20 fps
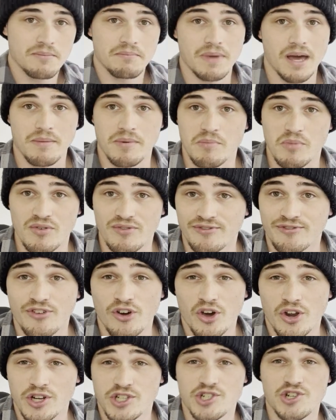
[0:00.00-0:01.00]
maybe moving
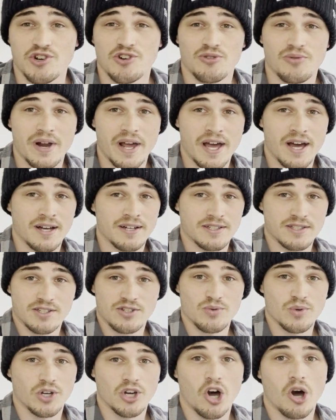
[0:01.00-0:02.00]
furniture around
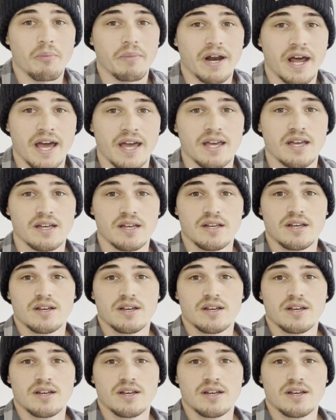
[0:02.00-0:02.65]
to accommodate